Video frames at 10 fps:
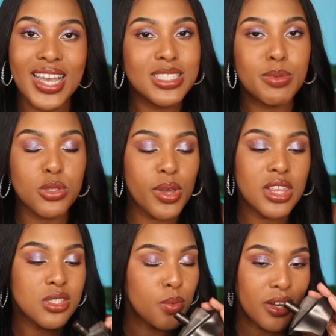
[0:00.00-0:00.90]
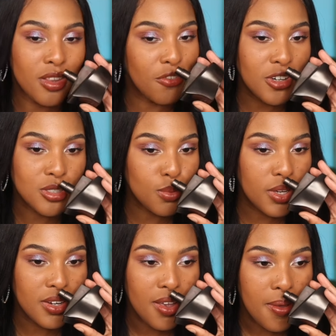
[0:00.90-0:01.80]
It's between this one and the first
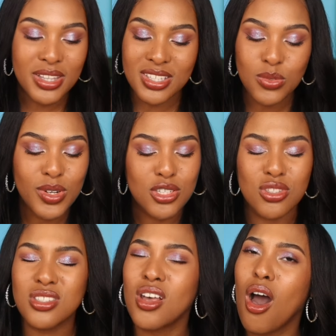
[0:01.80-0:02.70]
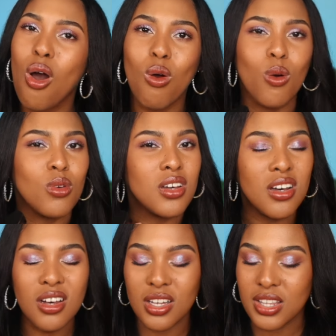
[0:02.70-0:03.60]
one, but this one is so
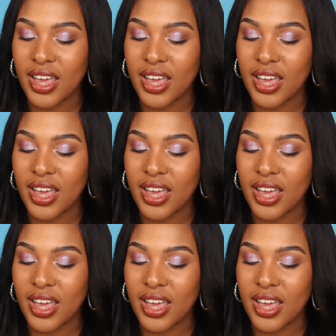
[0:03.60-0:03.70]
good.